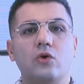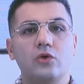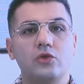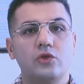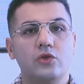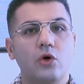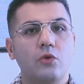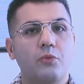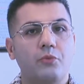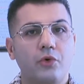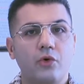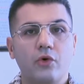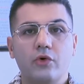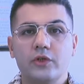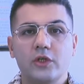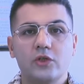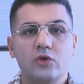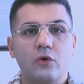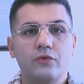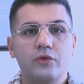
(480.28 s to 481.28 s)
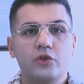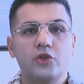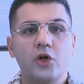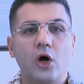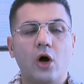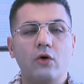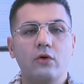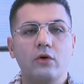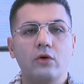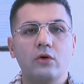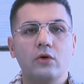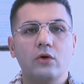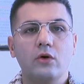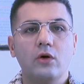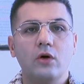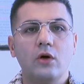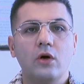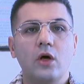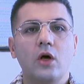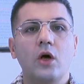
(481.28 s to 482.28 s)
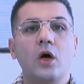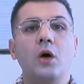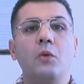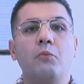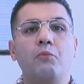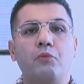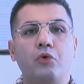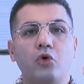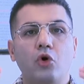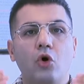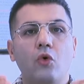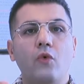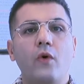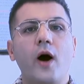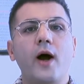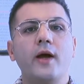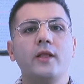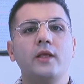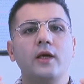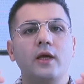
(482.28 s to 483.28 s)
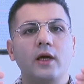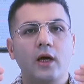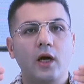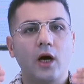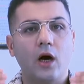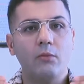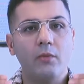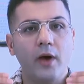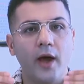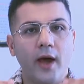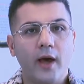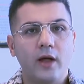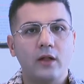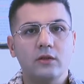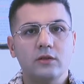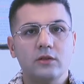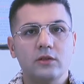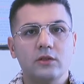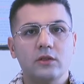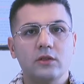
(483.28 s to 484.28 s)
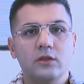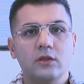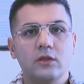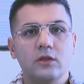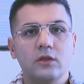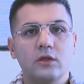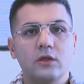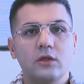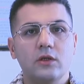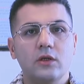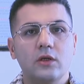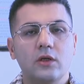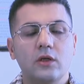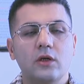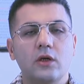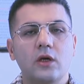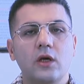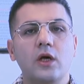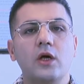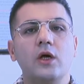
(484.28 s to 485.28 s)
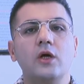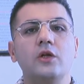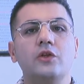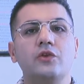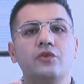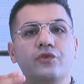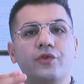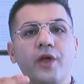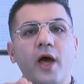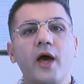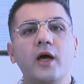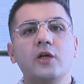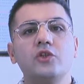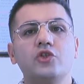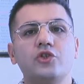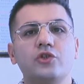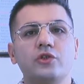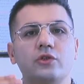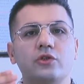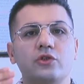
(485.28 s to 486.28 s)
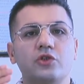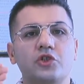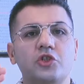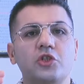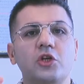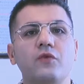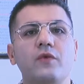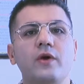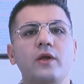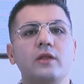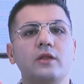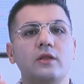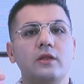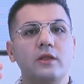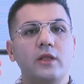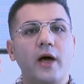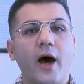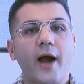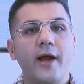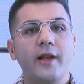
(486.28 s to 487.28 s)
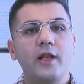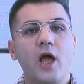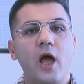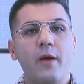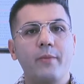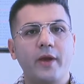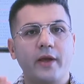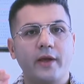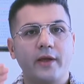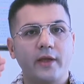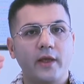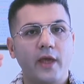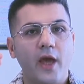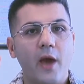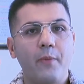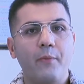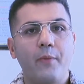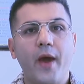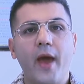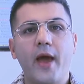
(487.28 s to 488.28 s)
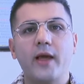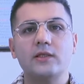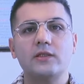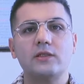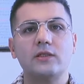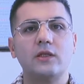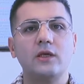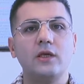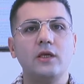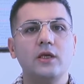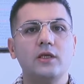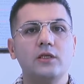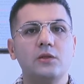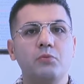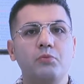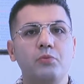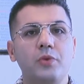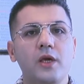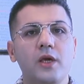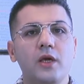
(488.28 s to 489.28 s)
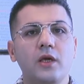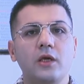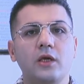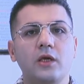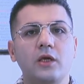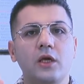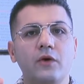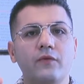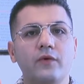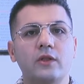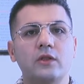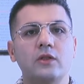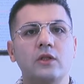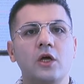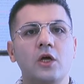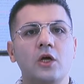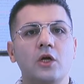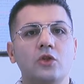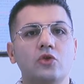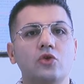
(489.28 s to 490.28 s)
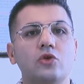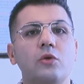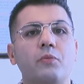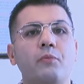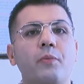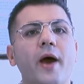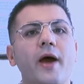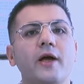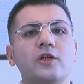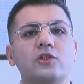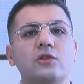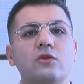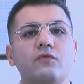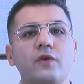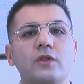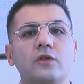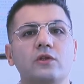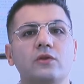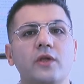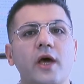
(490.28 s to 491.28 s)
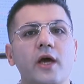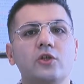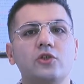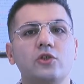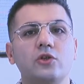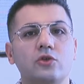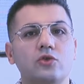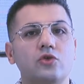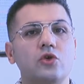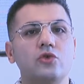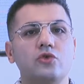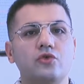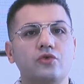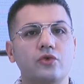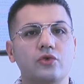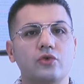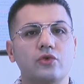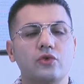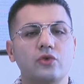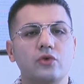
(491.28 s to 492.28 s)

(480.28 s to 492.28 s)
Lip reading: osteoporosis of the jaw, providing gum health, natural chewing dynamic capacity is being given to the patient with the natural tooth root.